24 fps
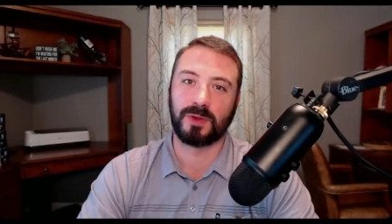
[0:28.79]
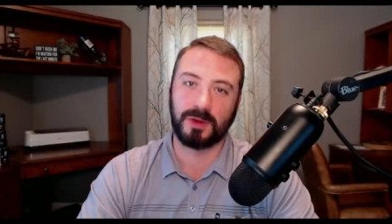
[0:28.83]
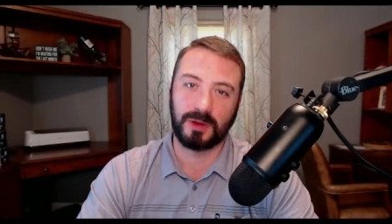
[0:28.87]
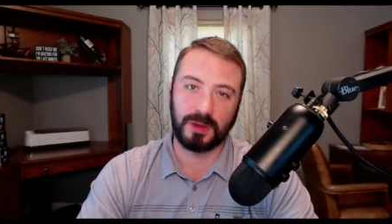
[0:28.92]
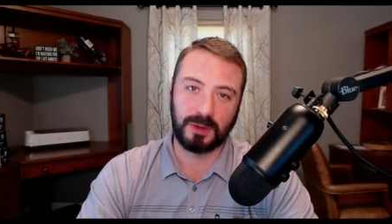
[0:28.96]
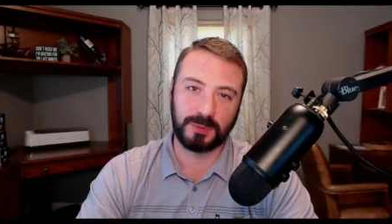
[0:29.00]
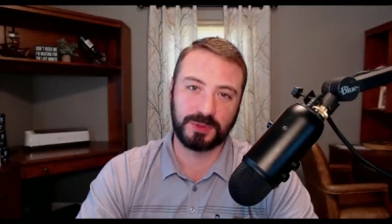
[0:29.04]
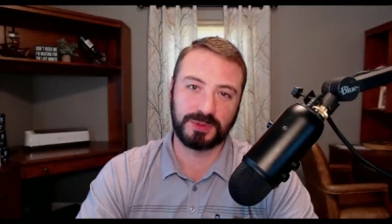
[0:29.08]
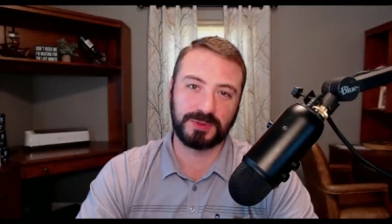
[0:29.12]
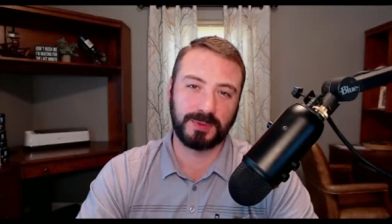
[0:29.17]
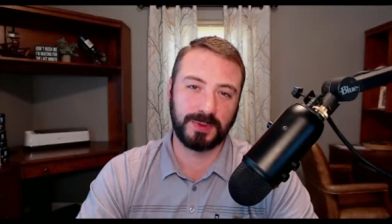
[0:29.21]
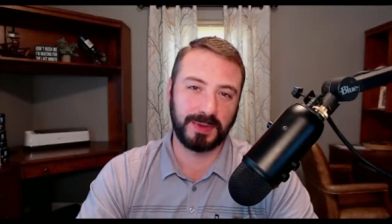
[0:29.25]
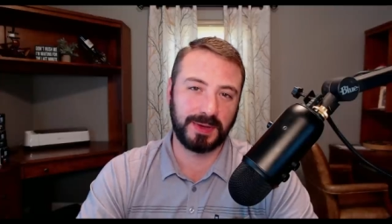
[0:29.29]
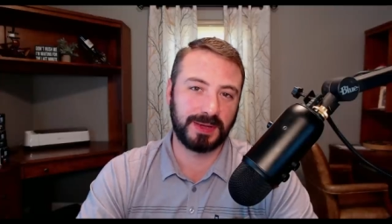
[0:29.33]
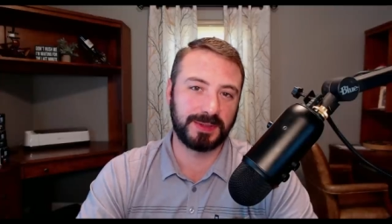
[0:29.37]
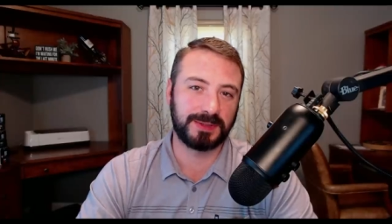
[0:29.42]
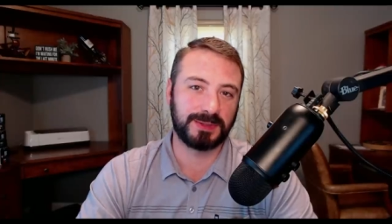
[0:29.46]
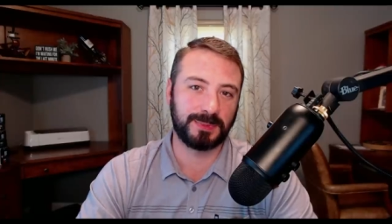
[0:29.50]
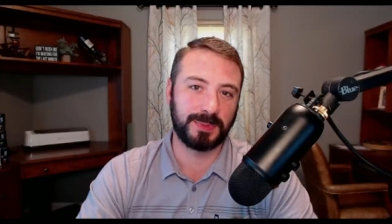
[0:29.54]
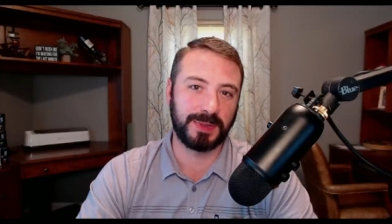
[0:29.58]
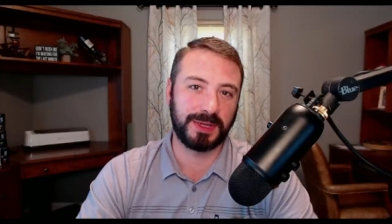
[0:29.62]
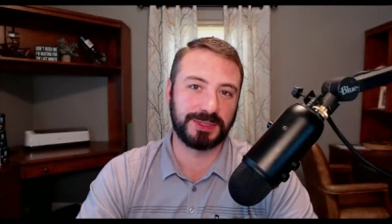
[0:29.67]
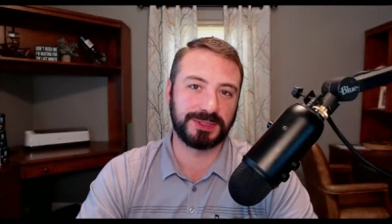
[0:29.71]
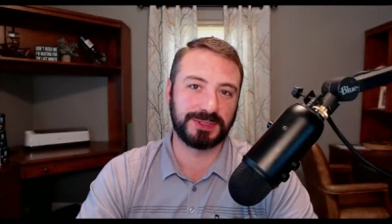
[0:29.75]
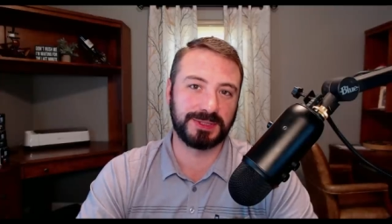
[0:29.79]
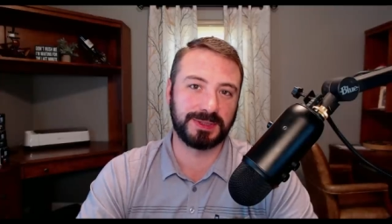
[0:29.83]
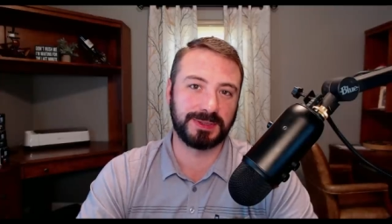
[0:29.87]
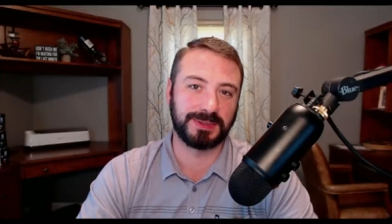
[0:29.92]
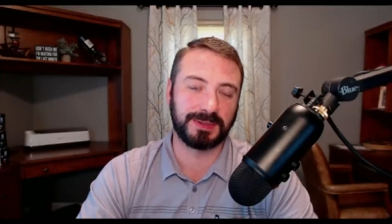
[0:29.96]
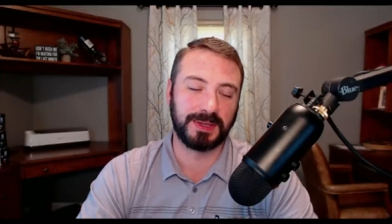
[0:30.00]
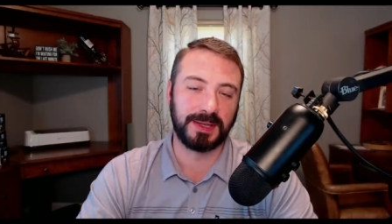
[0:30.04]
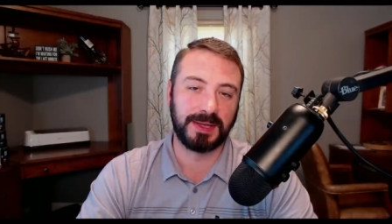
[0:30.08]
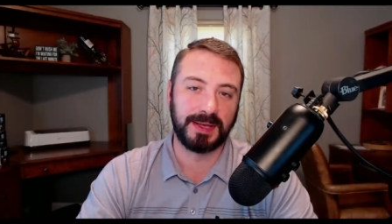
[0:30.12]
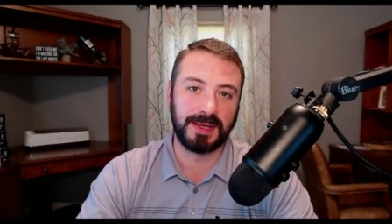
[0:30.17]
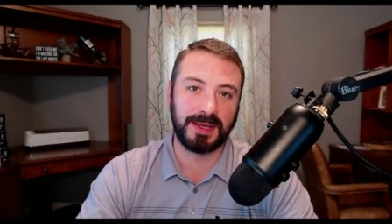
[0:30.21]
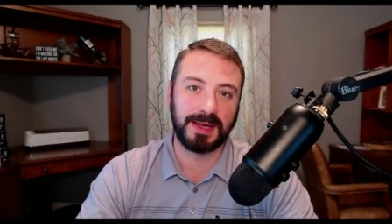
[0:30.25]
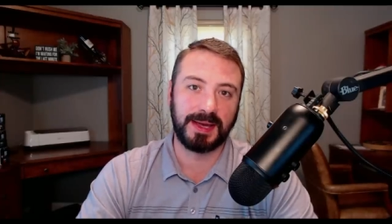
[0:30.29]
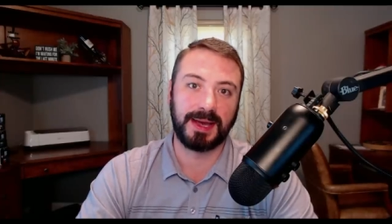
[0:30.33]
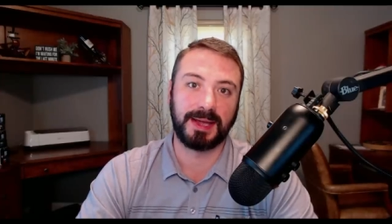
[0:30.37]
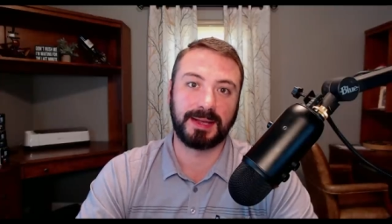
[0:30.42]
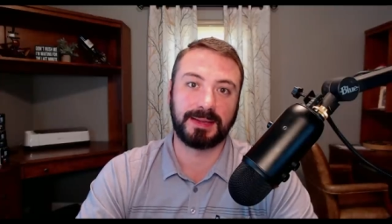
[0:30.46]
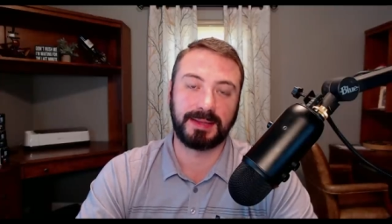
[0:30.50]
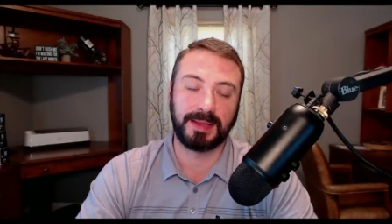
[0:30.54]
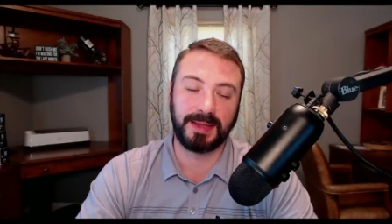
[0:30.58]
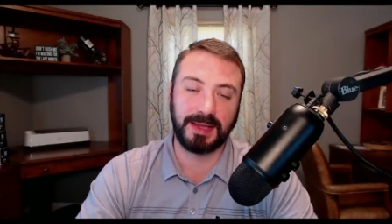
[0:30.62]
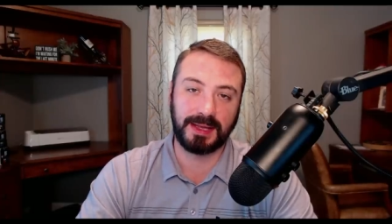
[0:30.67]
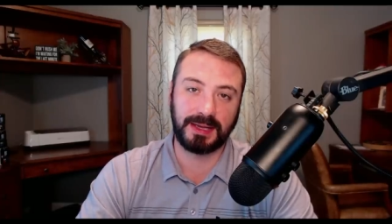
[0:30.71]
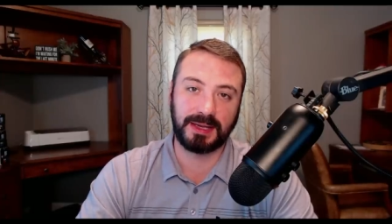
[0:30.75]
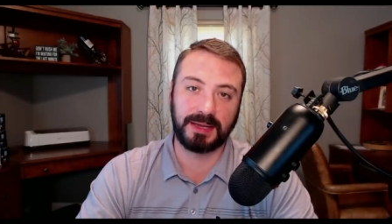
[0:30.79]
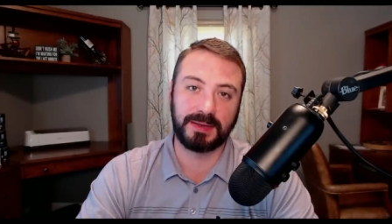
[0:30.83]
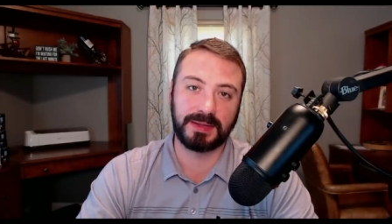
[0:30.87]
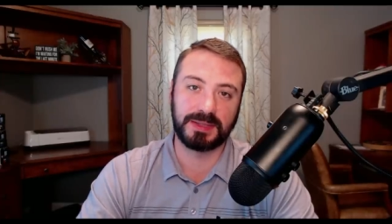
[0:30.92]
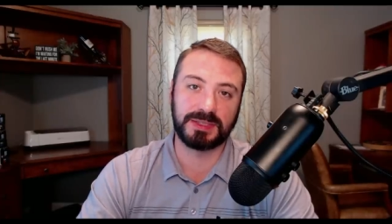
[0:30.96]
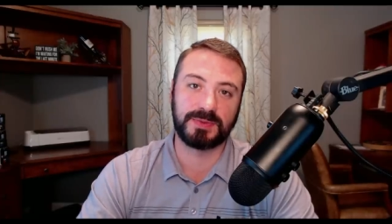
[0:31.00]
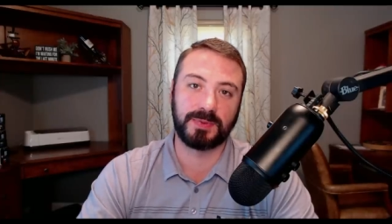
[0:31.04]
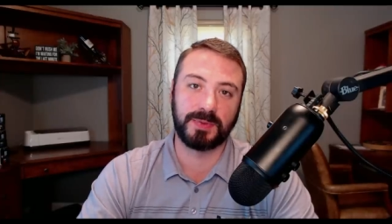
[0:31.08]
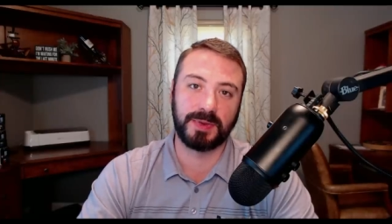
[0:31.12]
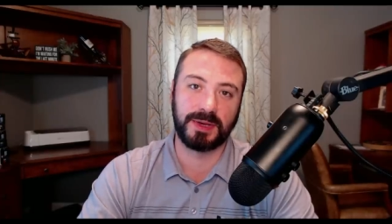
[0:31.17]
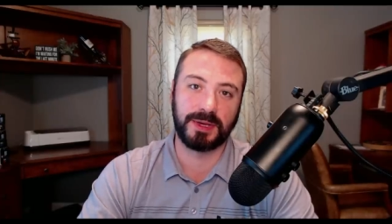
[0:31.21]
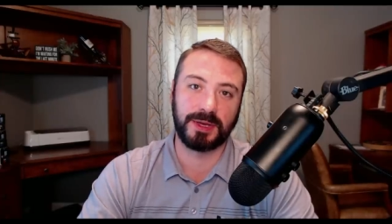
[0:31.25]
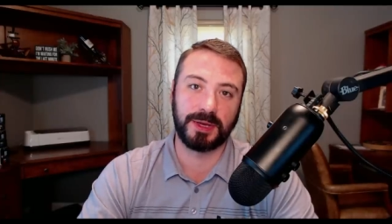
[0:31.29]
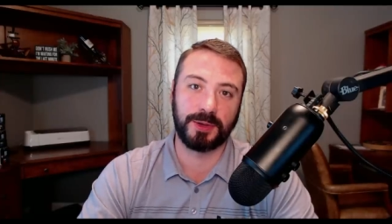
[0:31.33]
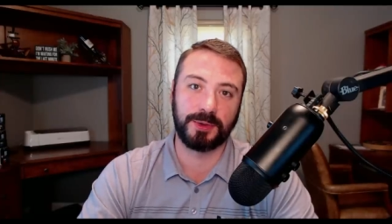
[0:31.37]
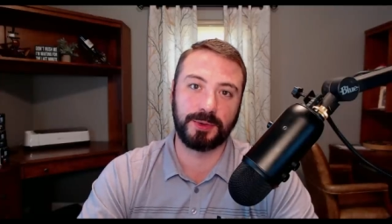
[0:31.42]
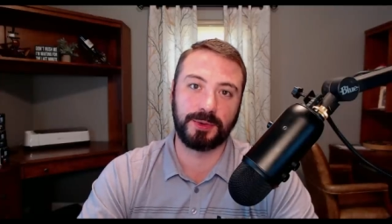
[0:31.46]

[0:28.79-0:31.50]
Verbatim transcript: Almost forgot to mention, at the end of this video,